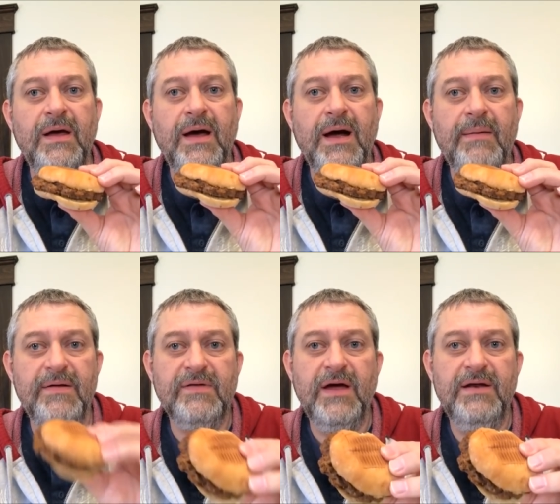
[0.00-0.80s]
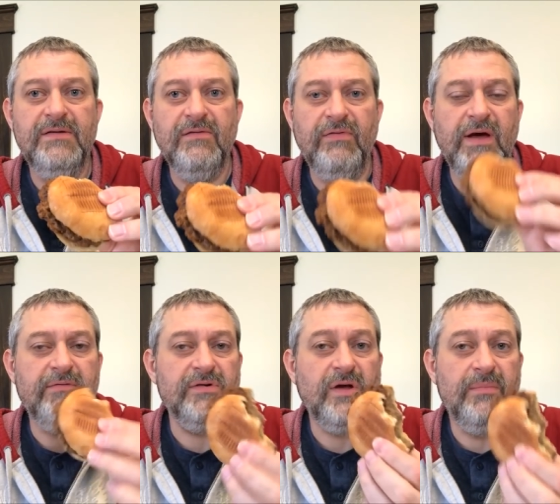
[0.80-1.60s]
and it's got a decent
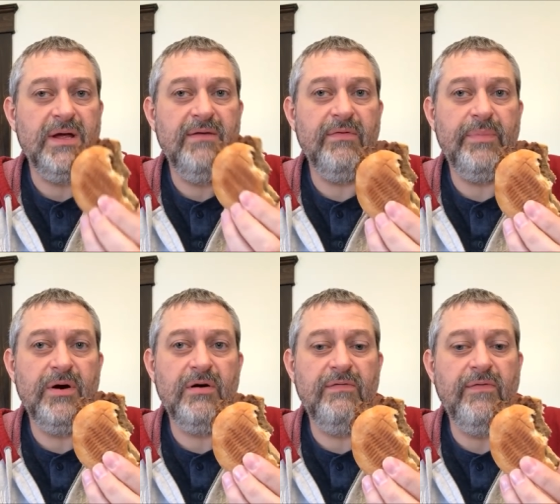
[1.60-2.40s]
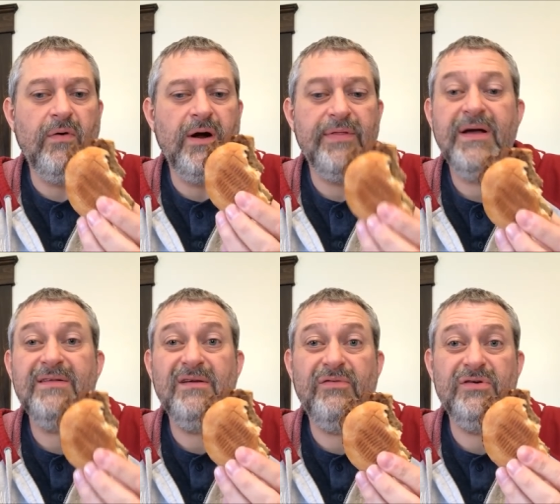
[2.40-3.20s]
flavor. So I'm gonna give the burger a 4. I think
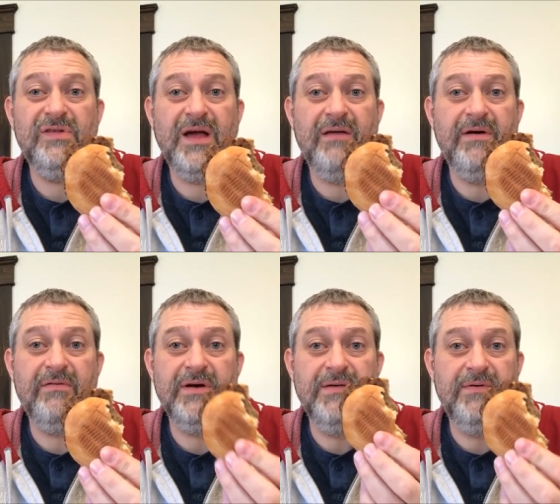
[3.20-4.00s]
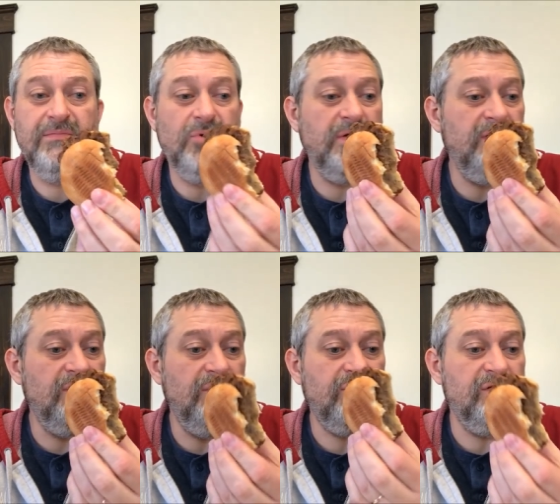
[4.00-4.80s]
it's the first thing I've ever given one of these
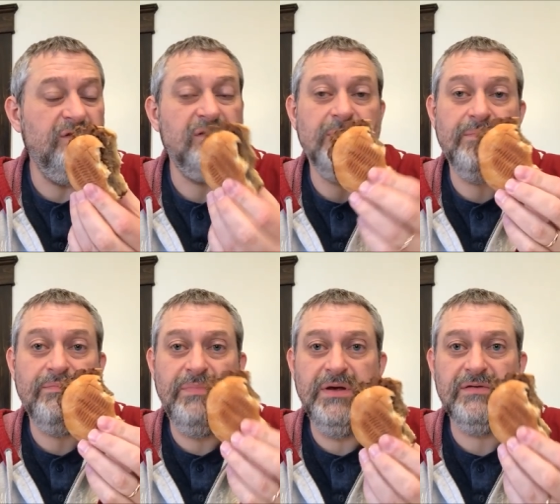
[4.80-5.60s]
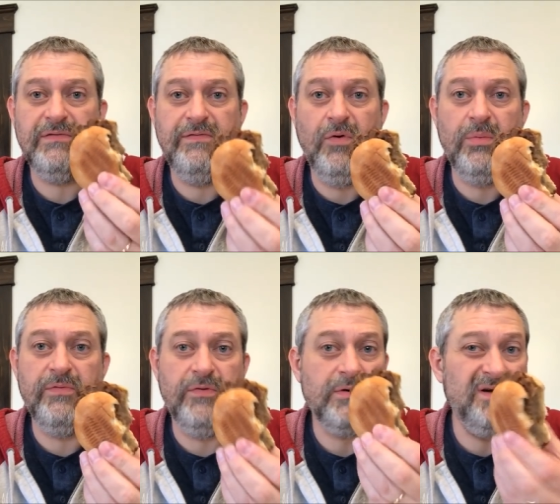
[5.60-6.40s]
Nutrisystem meals a 4
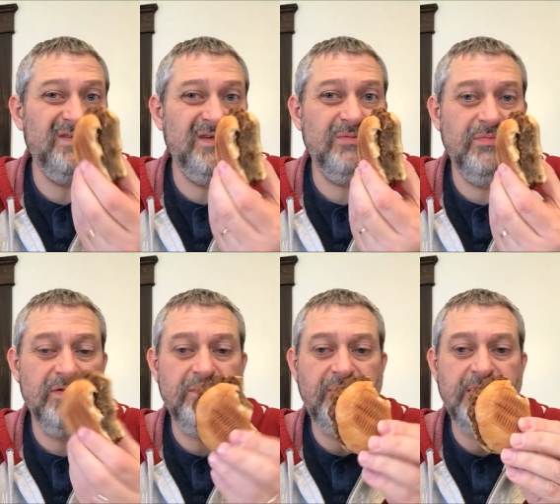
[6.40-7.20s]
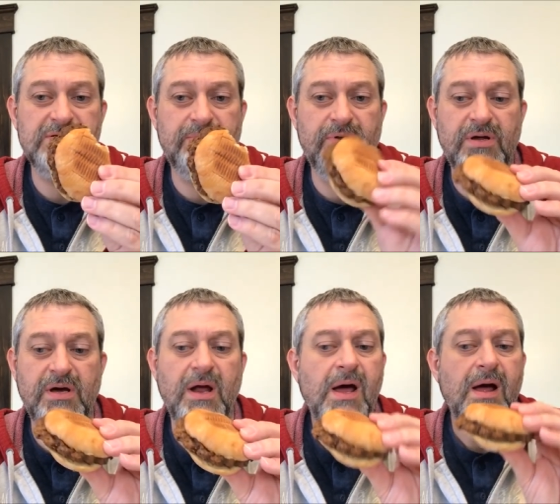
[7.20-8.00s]
before, because this one's actually pretty
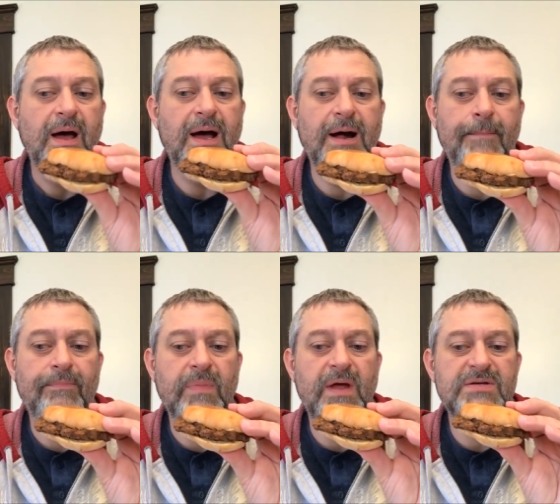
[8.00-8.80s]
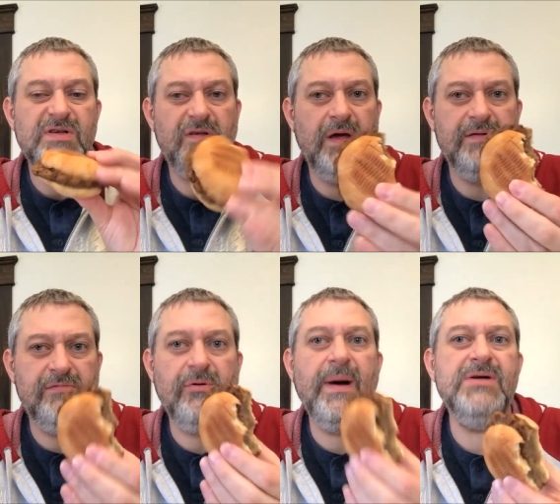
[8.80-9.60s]
good.
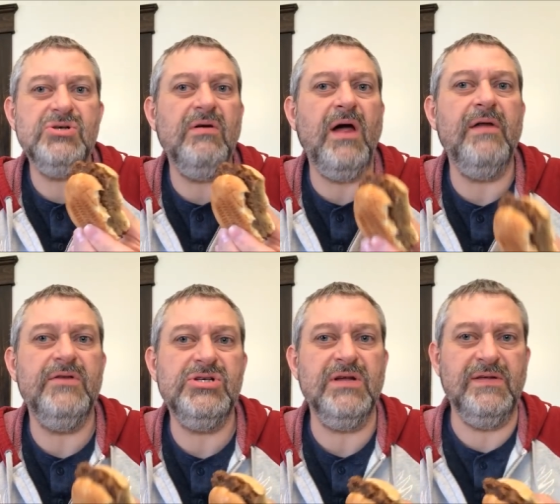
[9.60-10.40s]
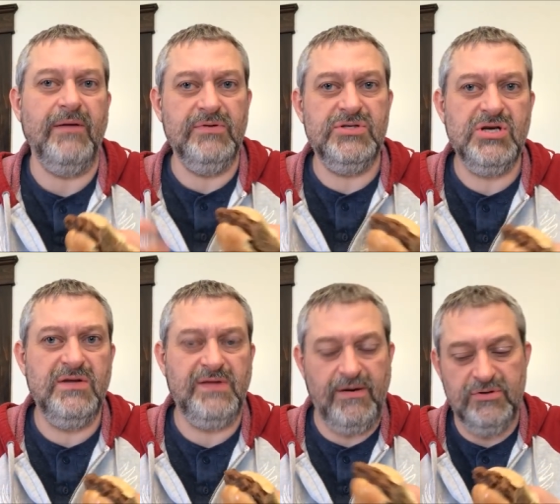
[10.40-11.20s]
It reminds you a lot of the chicken sandwich. The
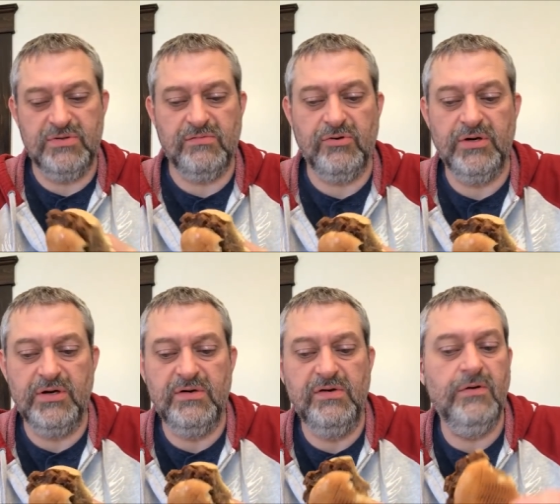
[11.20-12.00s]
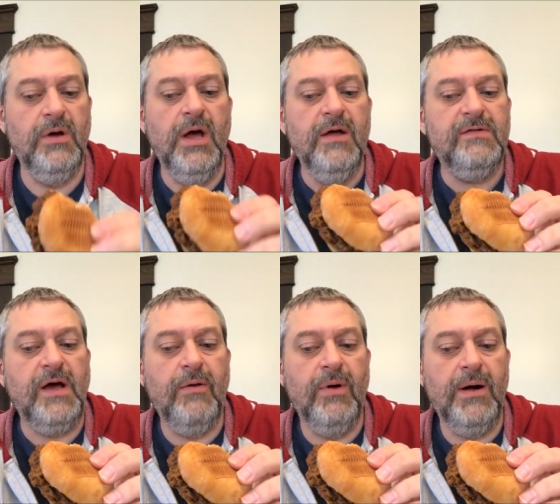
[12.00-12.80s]
chicken sandwich was really good too.
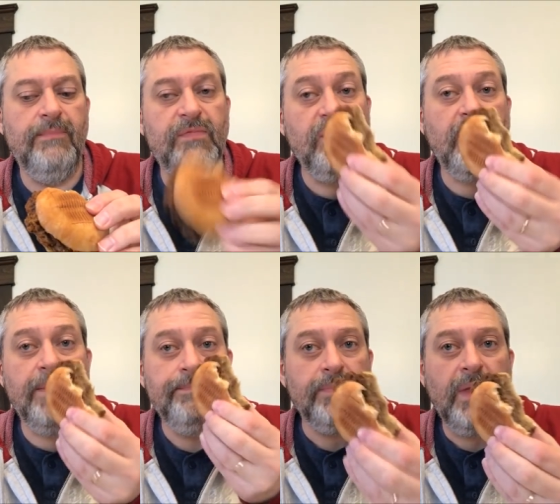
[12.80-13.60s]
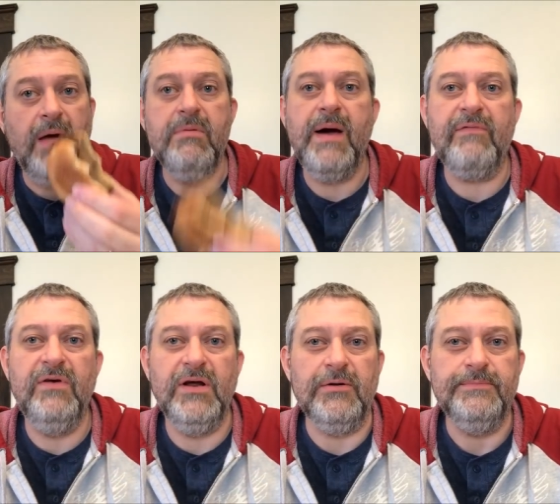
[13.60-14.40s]
So, so anyway, I'll be back
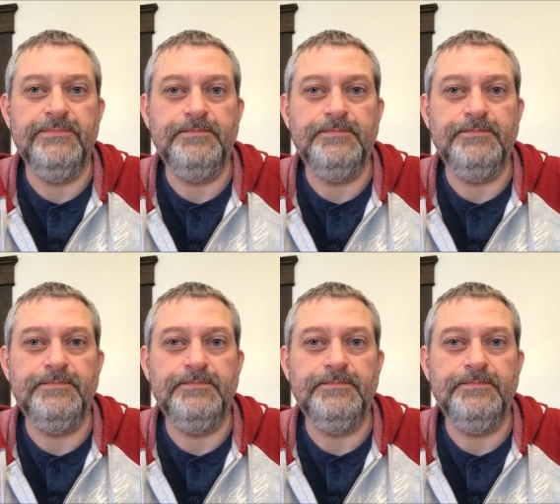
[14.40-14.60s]
for dinner.